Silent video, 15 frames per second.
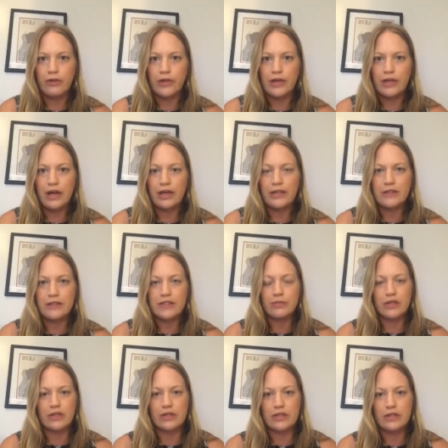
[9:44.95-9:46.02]
And I can
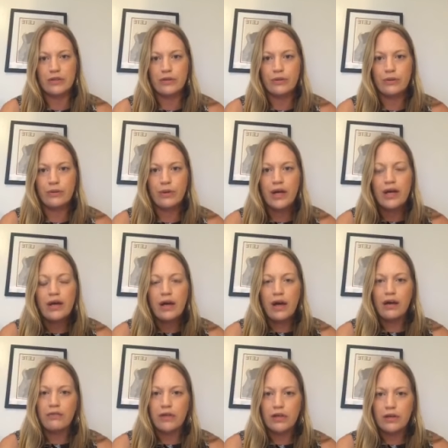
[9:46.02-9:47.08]
speak to
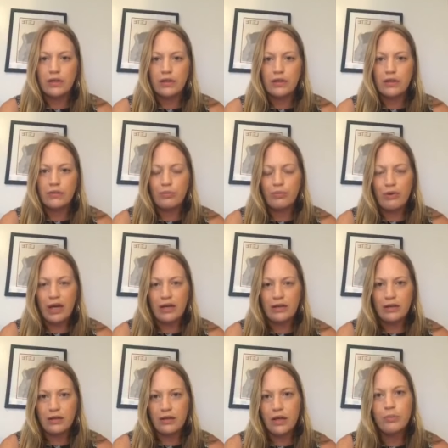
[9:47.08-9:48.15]
having
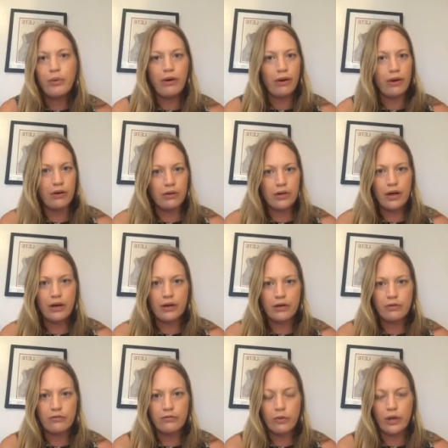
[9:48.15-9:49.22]
been a part
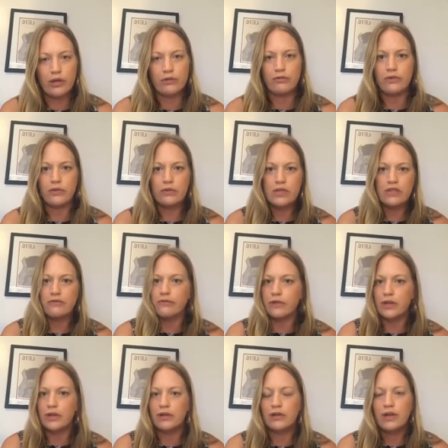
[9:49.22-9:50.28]
of quite a few
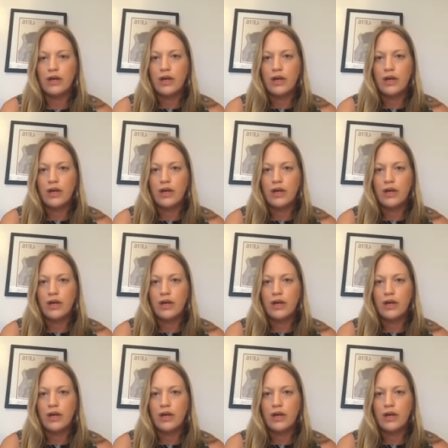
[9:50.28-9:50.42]
different